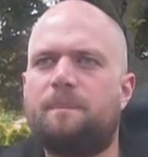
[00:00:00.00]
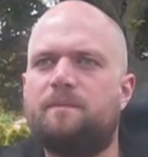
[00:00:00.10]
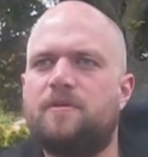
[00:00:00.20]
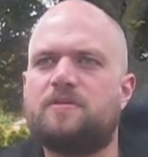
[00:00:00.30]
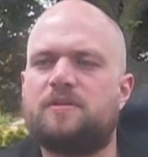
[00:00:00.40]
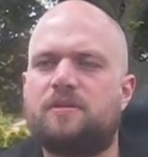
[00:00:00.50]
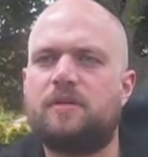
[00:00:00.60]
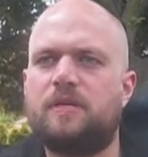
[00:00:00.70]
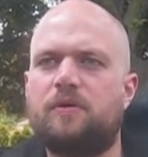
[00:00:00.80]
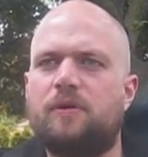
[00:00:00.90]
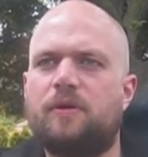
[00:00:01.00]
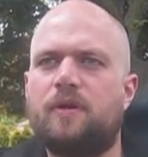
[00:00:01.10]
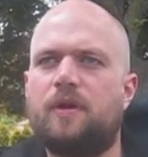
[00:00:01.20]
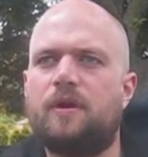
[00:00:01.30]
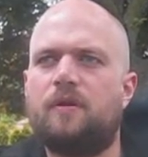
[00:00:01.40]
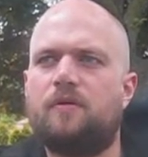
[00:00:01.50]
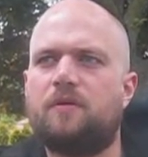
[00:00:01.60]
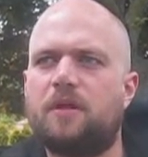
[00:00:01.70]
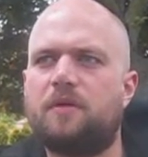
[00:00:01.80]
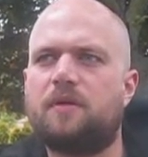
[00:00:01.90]
musically or
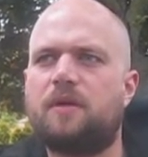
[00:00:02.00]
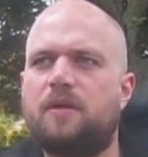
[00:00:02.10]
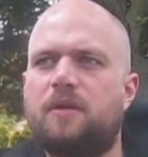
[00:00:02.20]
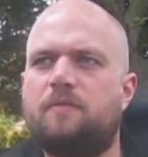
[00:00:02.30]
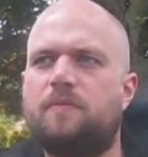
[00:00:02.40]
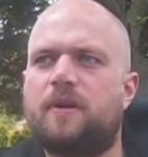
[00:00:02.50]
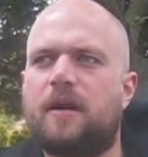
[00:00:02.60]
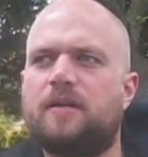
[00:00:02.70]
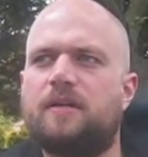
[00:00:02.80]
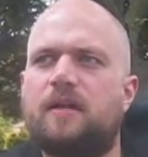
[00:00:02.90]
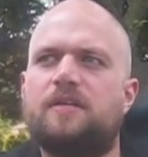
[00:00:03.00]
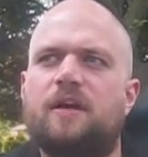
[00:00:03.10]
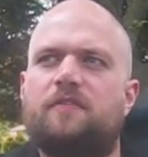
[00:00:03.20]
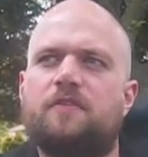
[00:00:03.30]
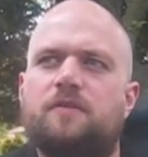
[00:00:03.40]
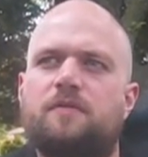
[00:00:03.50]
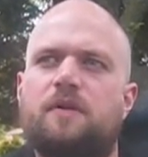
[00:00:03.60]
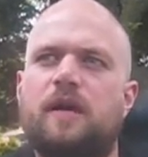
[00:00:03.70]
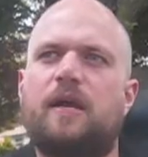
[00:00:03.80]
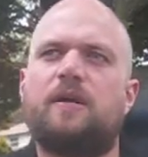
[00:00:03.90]
lyrically, but I definitely
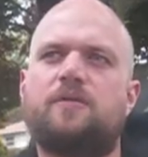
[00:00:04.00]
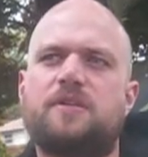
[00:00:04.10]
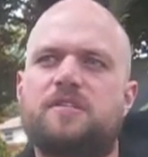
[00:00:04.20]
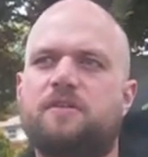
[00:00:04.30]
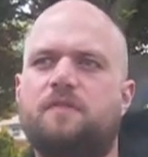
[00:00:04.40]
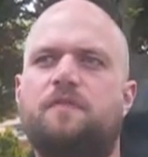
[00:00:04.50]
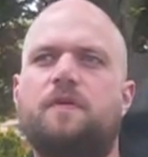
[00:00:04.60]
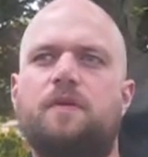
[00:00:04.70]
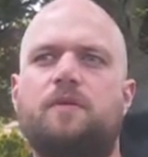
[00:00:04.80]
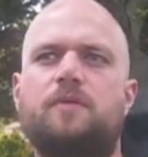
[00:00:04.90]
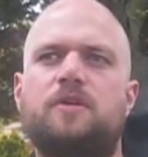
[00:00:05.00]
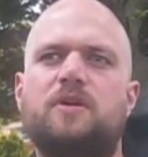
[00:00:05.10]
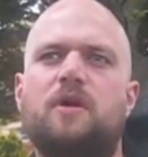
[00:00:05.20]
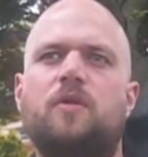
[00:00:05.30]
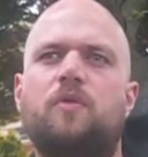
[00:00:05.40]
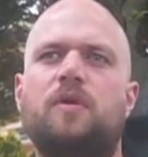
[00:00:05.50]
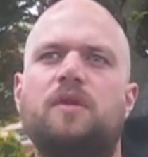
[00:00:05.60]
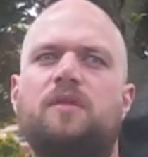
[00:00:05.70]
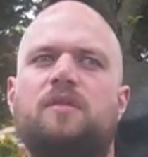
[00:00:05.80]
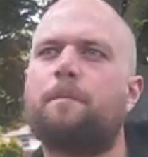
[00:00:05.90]
don't necessarily feel that we go
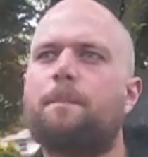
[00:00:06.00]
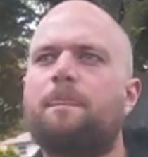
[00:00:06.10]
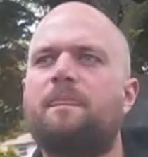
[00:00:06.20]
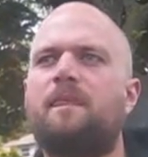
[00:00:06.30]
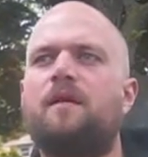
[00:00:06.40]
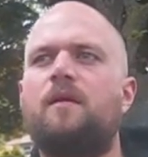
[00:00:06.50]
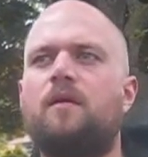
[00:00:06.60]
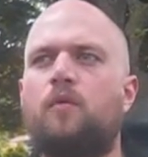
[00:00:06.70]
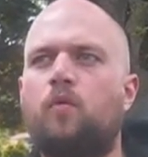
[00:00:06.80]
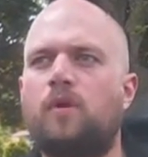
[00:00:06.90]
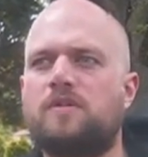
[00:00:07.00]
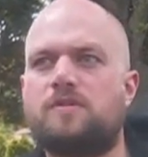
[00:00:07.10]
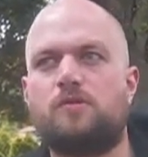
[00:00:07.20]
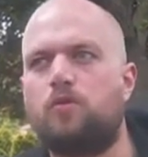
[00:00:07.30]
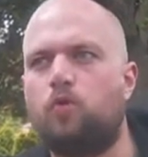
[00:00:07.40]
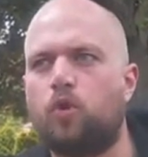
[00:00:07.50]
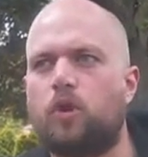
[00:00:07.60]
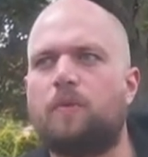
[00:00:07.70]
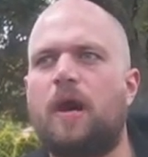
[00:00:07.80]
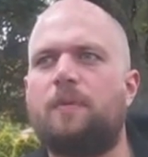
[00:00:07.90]
with what's cool
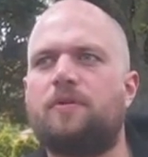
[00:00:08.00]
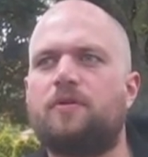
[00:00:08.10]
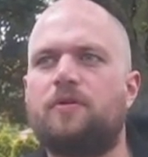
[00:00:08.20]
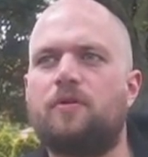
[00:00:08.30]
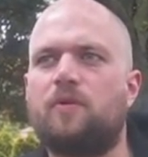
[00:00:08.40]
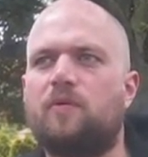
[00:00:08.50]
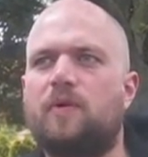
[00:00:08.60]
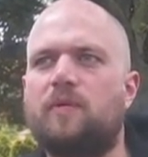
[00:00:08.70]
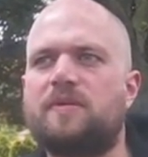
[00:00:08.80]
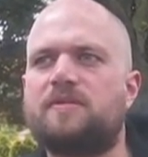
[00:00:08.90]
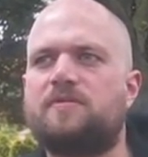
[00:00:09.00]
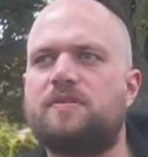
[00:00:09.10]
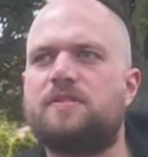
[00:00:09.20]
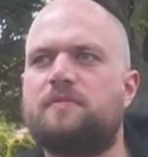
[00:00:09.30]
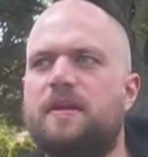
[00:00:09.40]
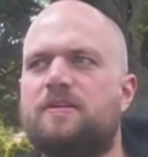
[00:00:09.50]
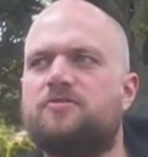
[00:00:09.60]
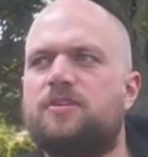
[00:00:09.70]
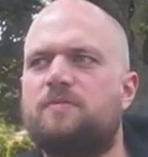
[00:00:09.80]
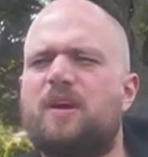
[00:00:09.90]
or popular or what's the
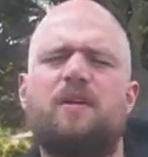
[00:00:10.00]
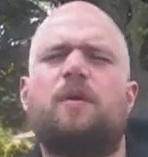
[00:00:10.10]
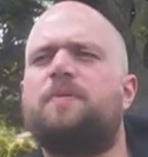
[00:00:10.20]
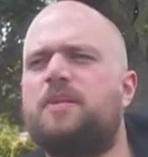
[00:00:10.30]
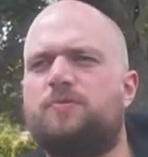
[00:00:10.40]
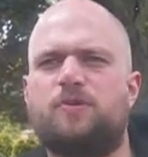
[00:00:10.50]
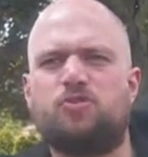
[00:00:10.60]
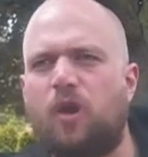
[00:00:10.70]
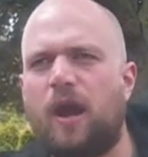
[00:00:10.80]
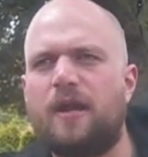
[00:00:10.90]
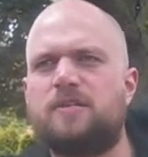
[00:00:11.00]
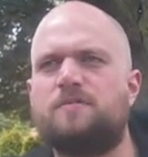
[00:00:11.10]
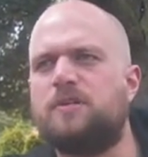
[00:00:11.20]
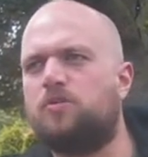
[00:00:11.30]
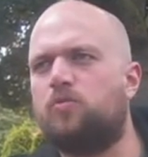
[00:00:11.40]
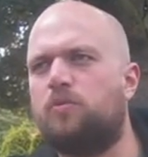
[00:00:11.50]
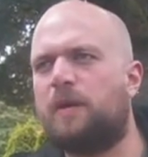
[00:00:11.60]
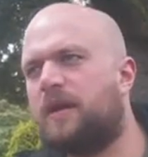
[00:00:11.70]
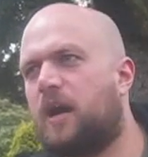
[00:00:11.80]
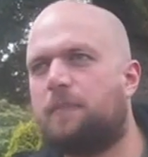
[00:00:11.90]
mainstream. Not because we try to be cool
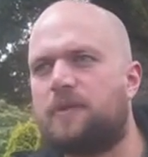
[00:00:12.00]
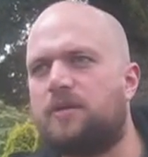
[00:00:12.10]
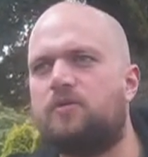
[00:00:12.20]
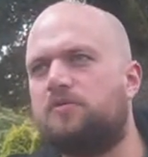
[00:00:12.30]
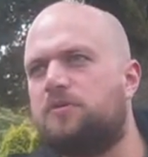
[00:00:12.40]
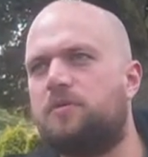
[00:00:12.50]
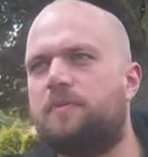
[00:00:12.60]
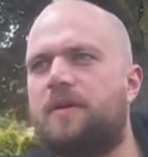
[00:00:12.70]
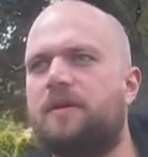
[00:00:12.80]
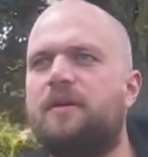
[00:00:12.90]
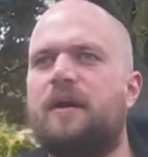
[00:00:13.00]
by not being cool, but